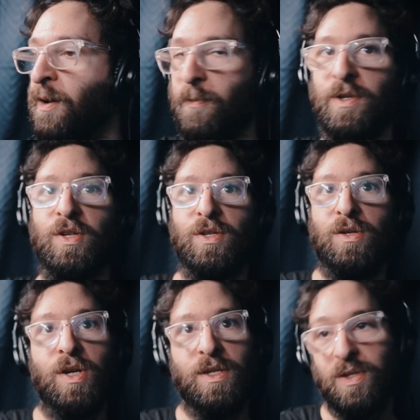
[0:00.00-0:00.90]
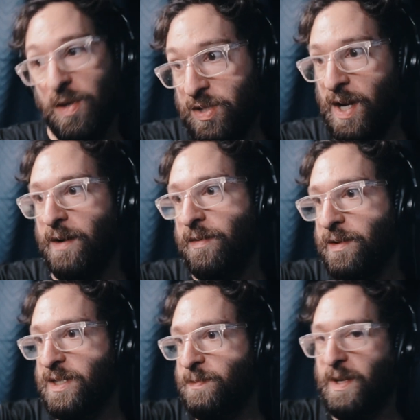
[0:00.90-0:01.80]
which is just,
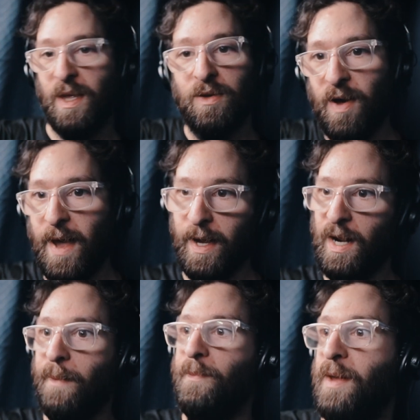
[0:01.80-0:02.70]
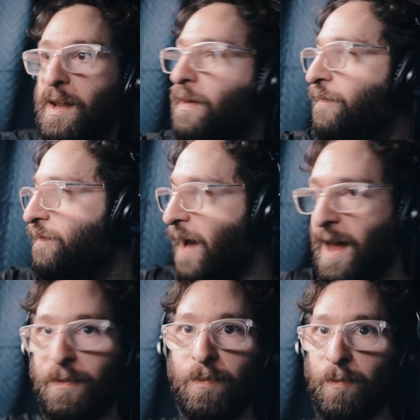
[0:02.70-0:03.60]
generally speaking, you'll hang it up in a flat